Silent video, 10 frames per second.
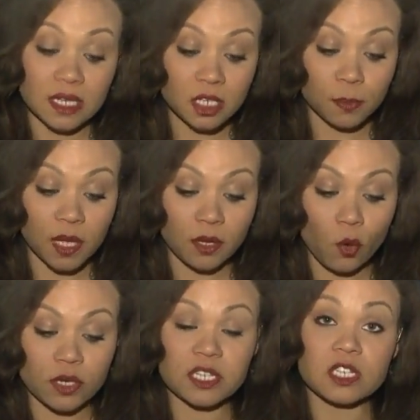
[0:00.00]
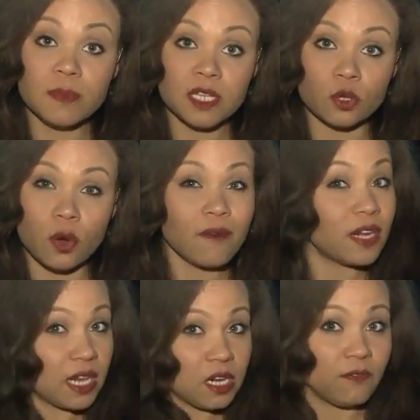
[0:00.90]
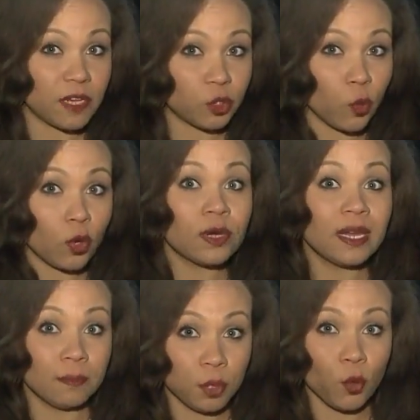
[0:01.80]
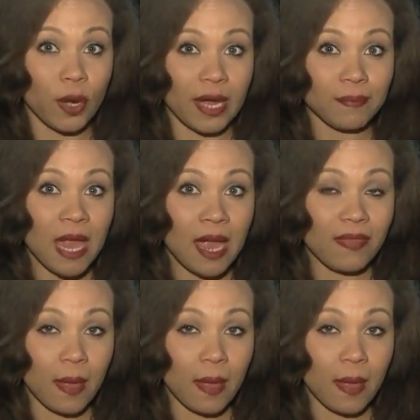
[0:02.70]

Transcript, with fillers: discipline, or dismissal of an individual employee.